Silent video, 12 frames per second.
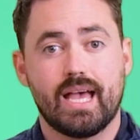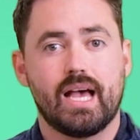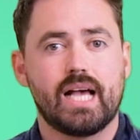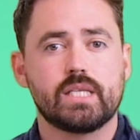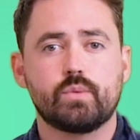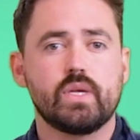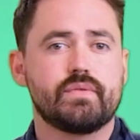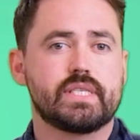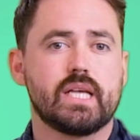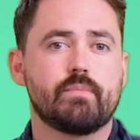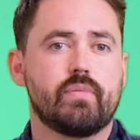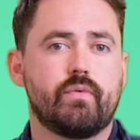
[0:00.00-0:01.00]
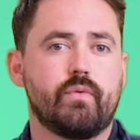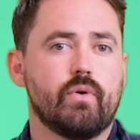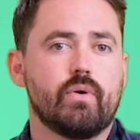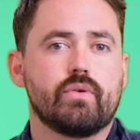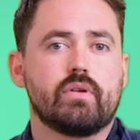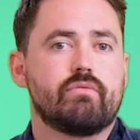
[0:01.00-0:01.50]
As we have said
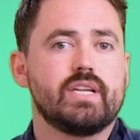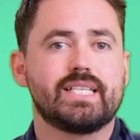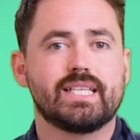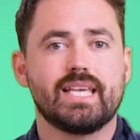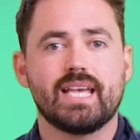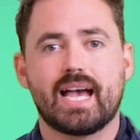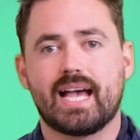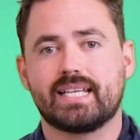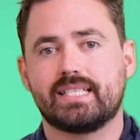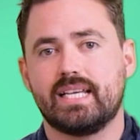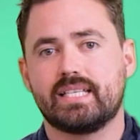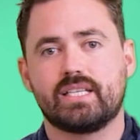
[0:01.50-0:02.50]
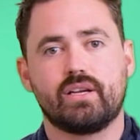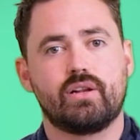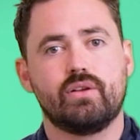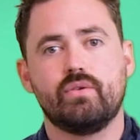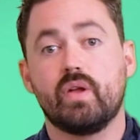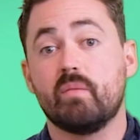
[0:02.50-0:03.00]
before, the riskier assets
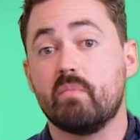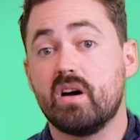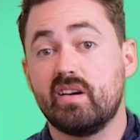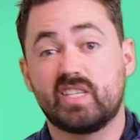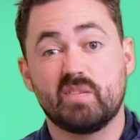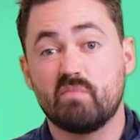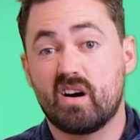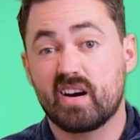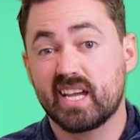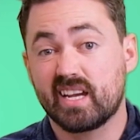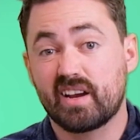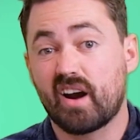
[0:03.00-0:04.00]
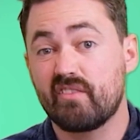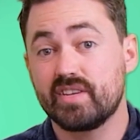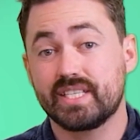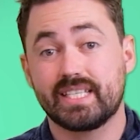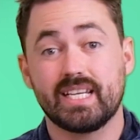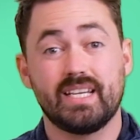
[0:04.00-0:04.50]
include emerging market
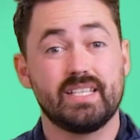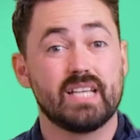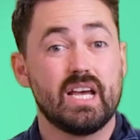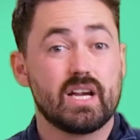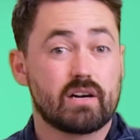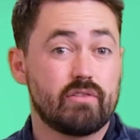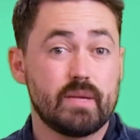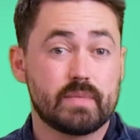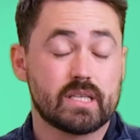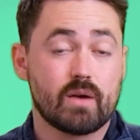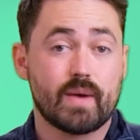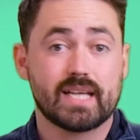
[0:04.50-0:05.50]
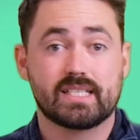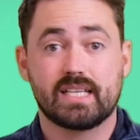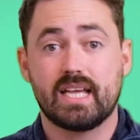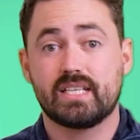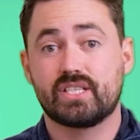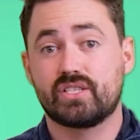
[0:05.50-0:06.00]
currencies, crypto
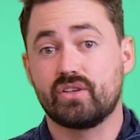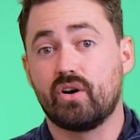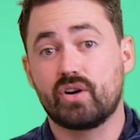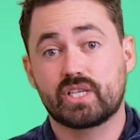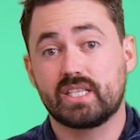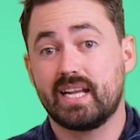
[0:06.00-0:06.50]
assets, stocks and